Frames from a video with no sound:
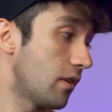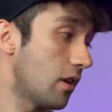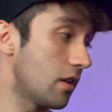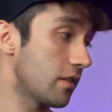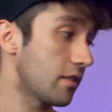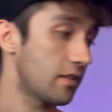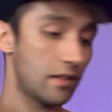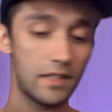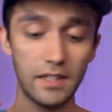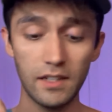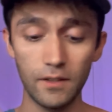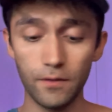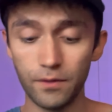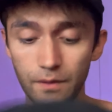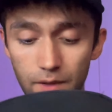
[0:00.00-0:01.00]
long
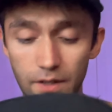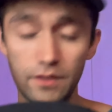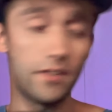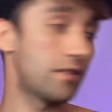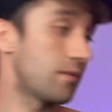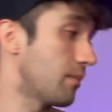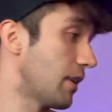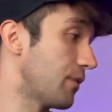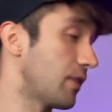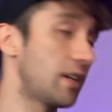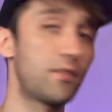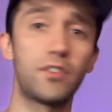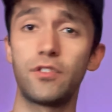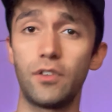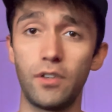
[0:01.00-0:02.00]
sleeve. It's just my
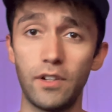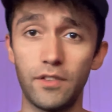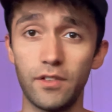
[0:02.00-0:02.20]
favorite shirt.